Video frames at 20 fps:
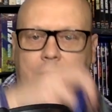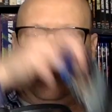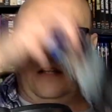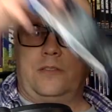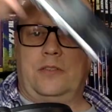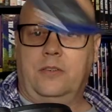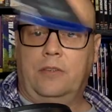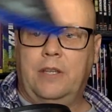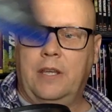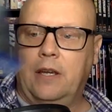
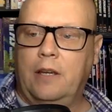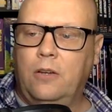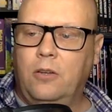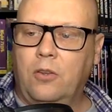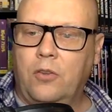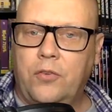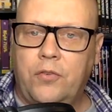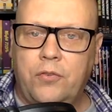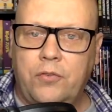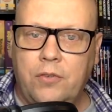Dr.
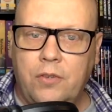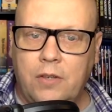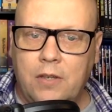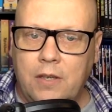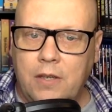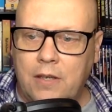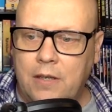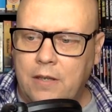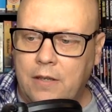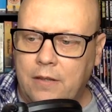Giggles.
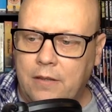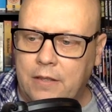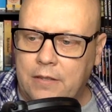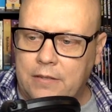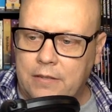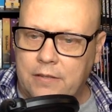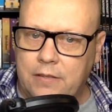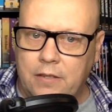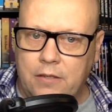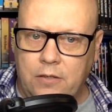
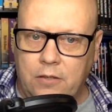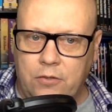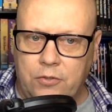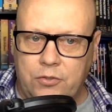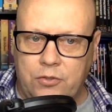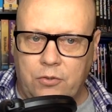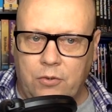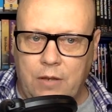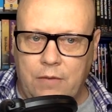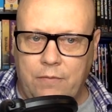This is the new
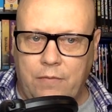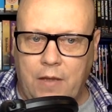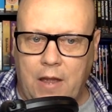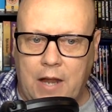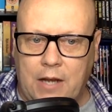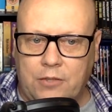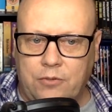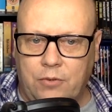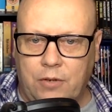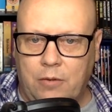Scream
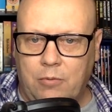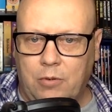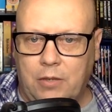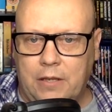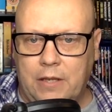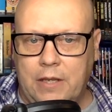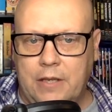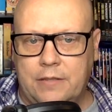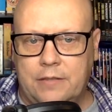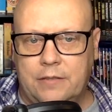Factory
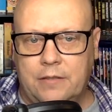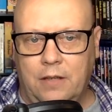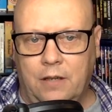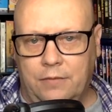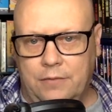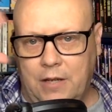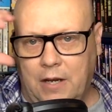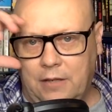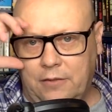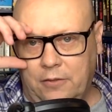release
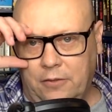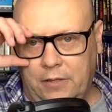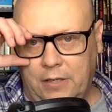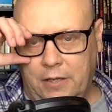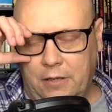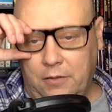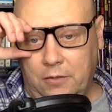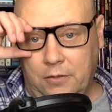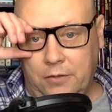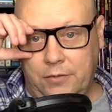of Dr.
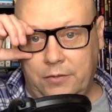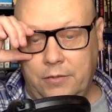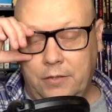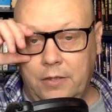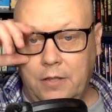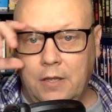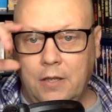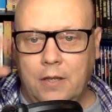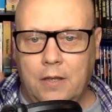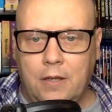
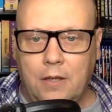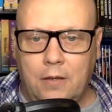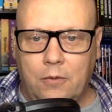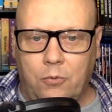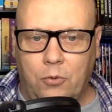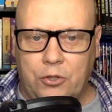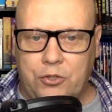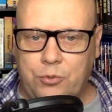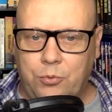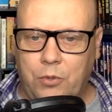Giggles,
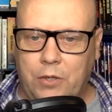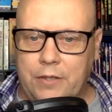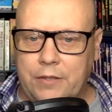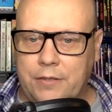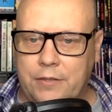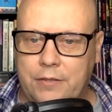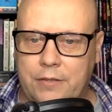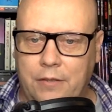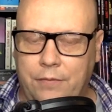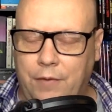which
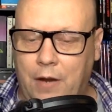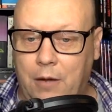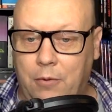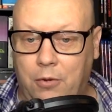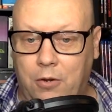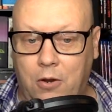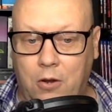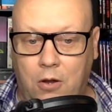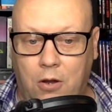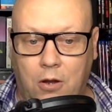was, if I
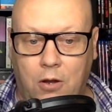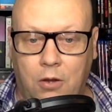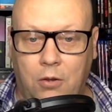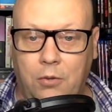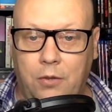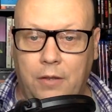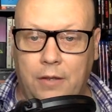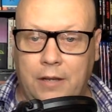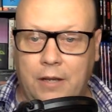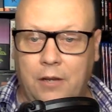
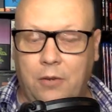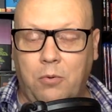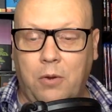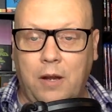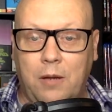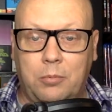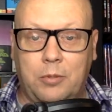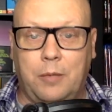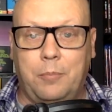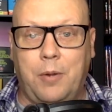recall, an
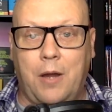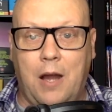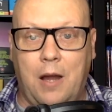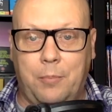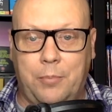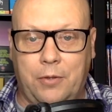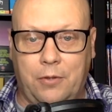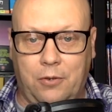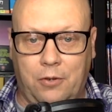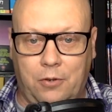incredibly
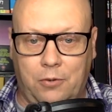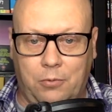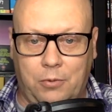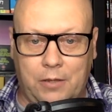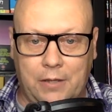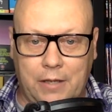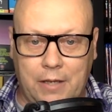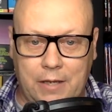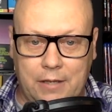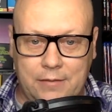popular
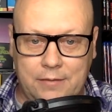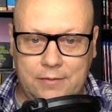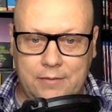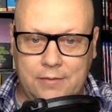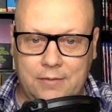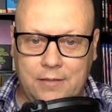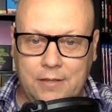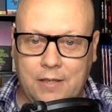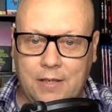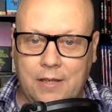
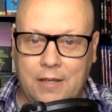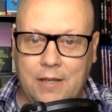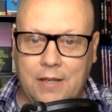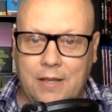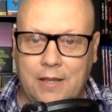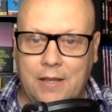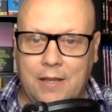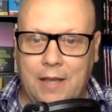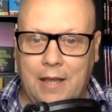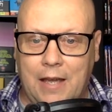release
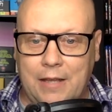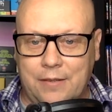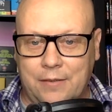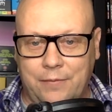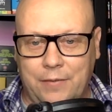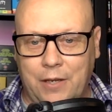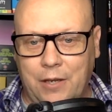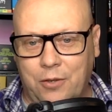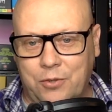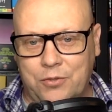at
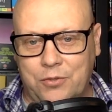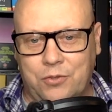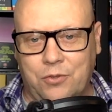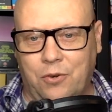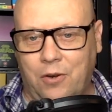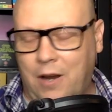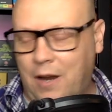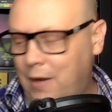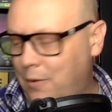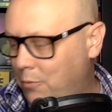the video
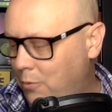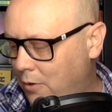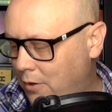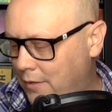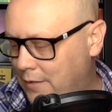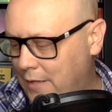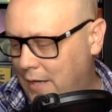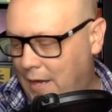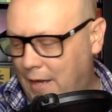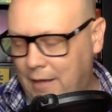store I
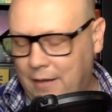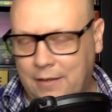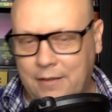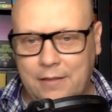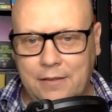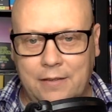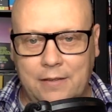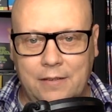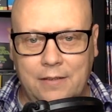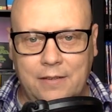worked at
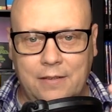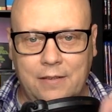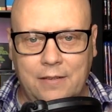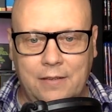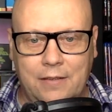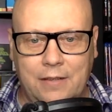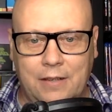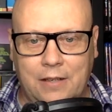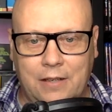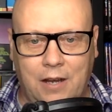
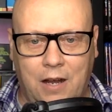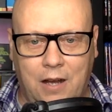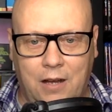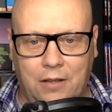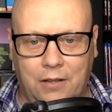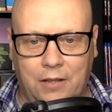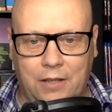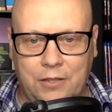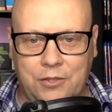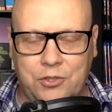in
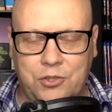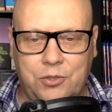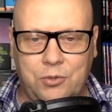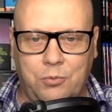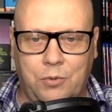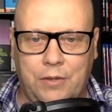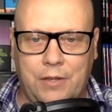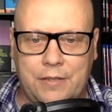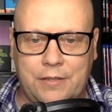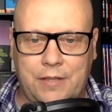college
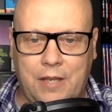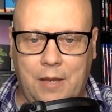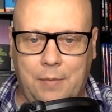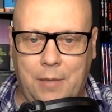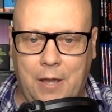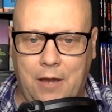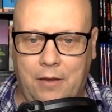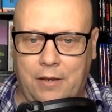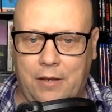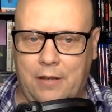when this
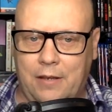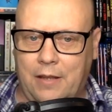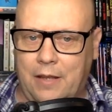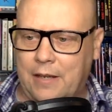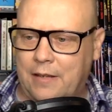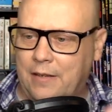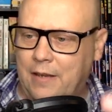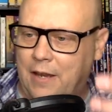came out in like